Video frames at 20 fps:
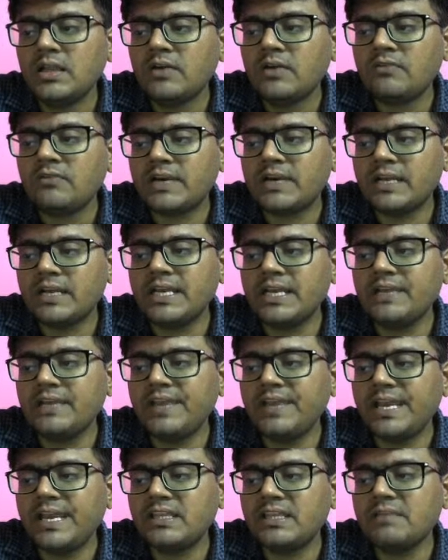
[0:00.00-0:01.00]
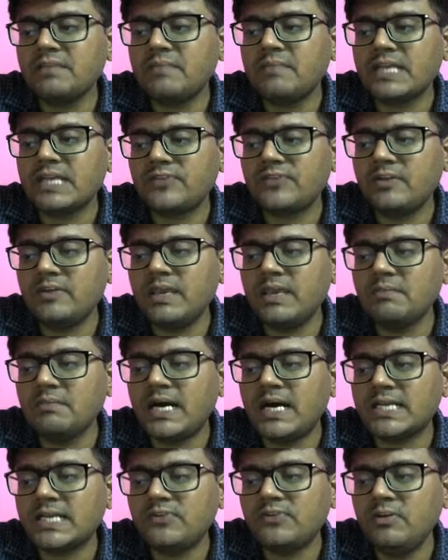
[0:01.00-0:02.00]
for a ring where the mass will be
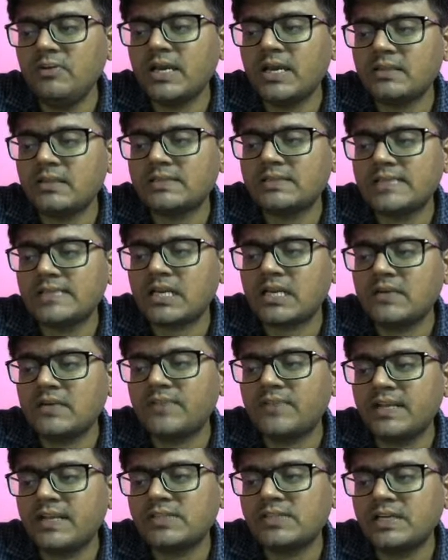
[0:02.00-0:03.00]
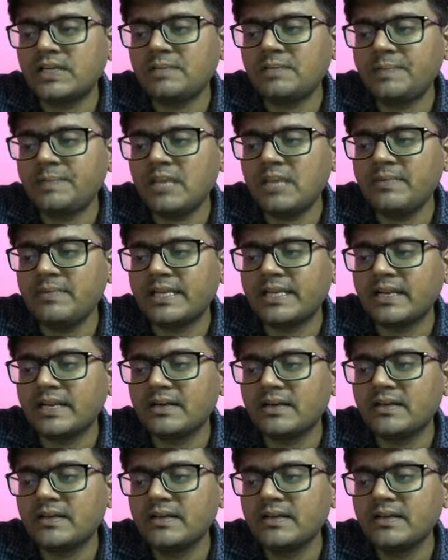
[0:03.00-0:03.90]
on the circumference or the perimeter.